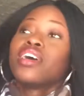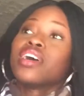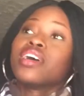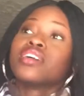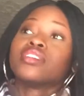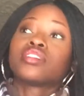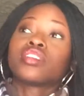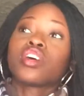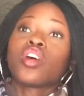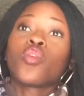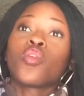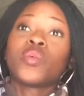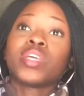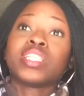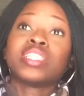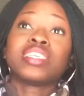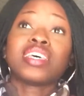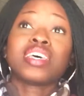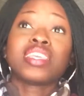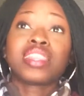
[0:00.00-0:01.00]
And so we
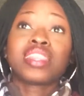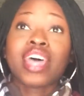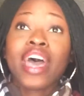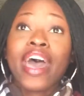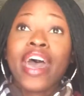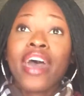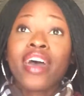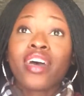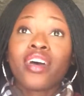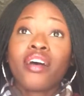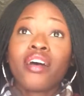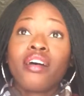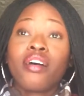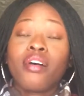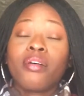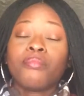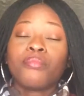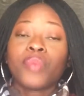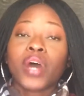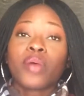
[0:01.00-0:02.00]
did that.
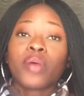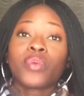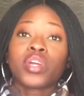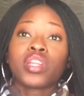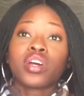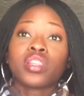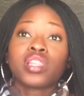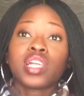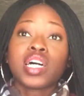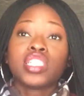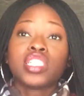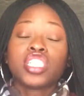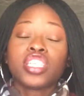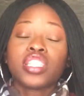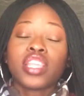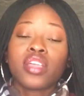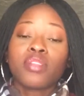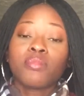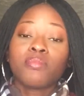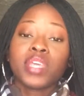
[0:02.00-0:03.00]
I went on lunch,
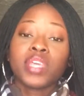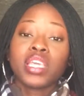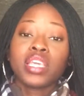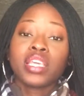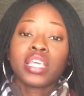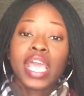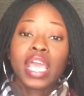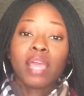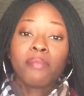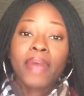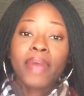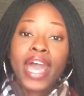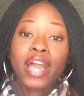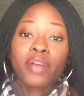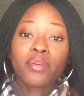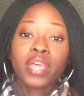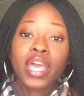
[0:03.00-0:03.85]
and then we came back.